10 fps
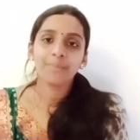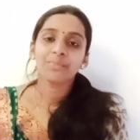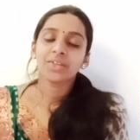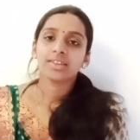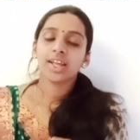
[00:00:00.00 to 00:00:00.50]

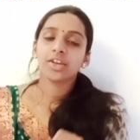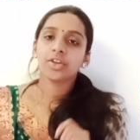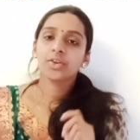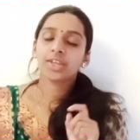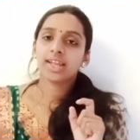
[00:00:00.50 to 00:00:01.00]
Then
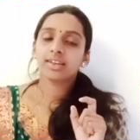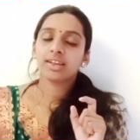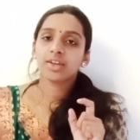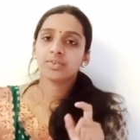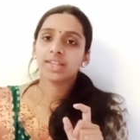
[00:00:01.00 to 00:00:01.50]
you can
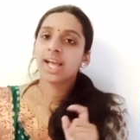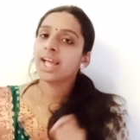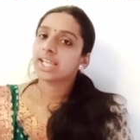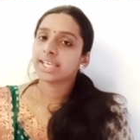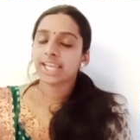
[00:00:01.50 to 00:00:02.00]
give the
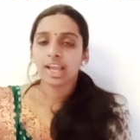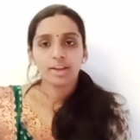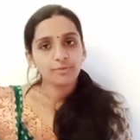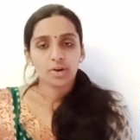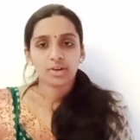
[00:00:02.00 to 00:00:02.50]

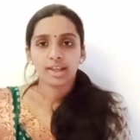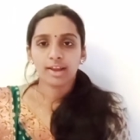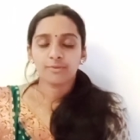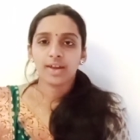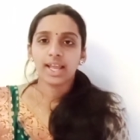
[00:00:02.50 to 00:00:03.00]
name for
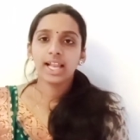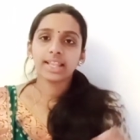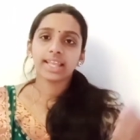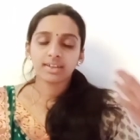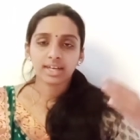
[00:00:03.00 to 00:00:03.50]
that file.
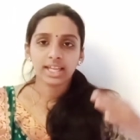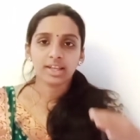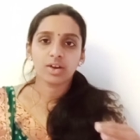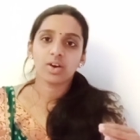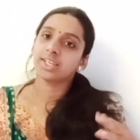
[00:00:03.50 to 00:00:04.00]
Then click
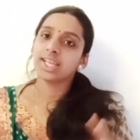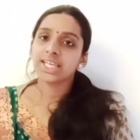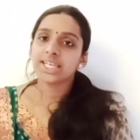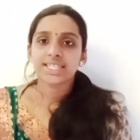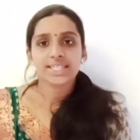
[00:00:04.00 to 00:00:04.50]
on the
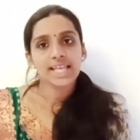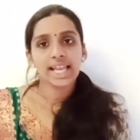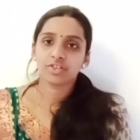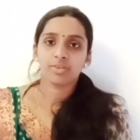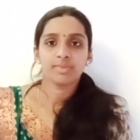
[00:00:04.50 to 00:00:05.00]

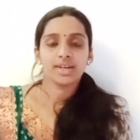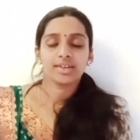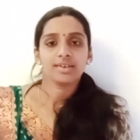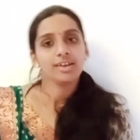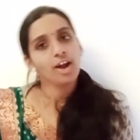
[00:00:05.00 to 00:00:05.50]
save
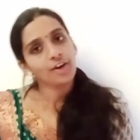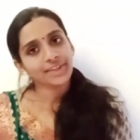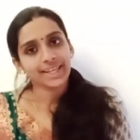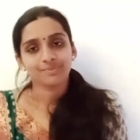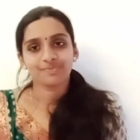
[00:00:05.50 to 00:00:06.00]
button.
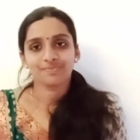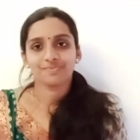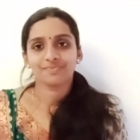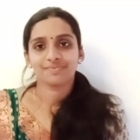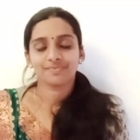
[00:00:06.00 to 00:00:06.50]
Okay.
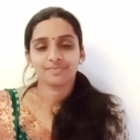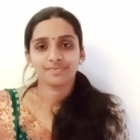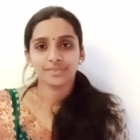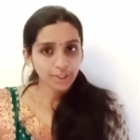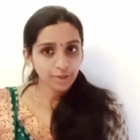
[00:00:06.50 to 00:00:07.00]

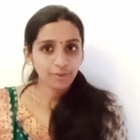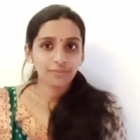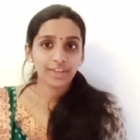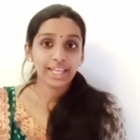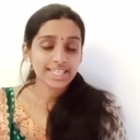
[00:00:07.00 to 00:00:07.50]
Did you
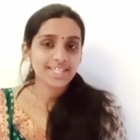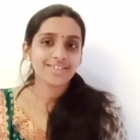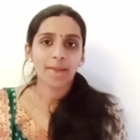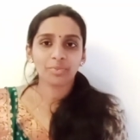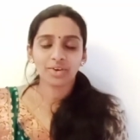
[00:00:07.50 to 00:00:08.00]
feel this
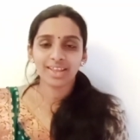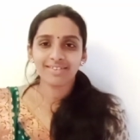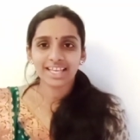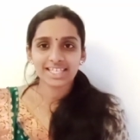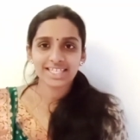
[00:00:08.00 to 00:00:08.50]
chapter is
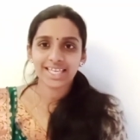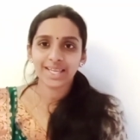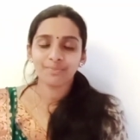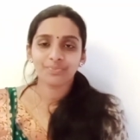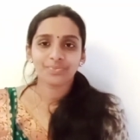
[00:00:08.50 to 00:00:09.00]

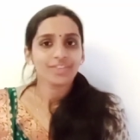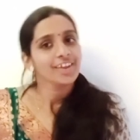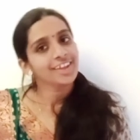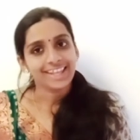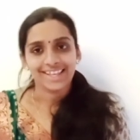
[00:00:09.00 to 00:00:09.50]
easy?
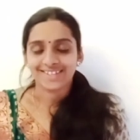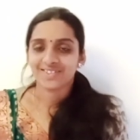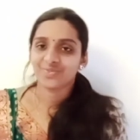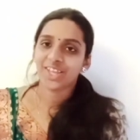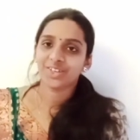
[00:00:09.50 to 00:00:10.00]
Yes,
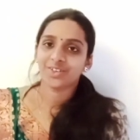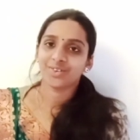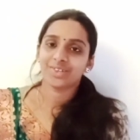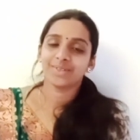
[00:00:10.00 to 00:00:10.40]
very good.